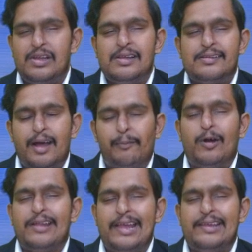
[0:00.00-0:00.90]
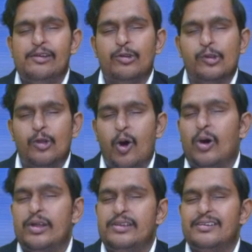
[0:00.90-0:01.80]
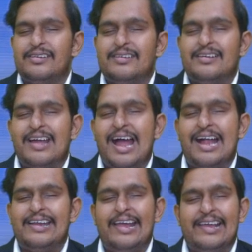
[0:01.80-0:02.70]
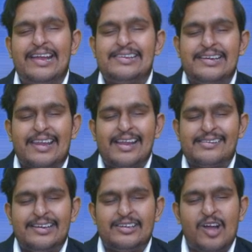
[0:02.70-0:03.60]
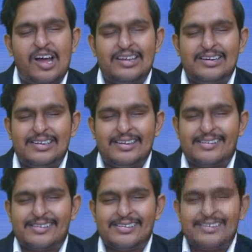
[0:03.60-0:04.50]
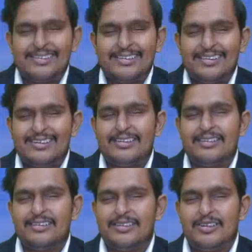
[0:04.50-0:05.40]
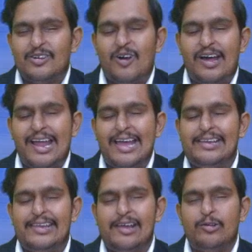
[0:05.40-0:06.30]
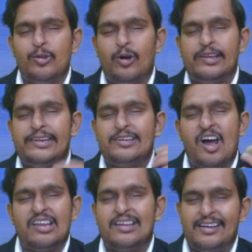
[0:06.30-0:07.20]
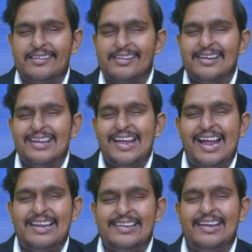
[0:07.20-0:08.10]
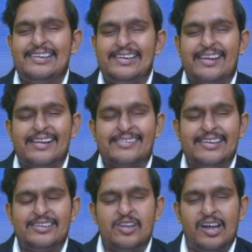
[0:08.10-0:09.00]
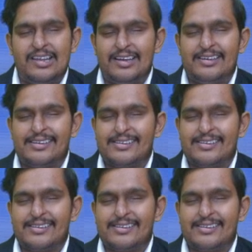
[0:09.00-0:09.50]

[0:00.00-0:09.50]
Suppose I give loan and I get interest in dollars, or I gave loan in dollars and get interest in dollars,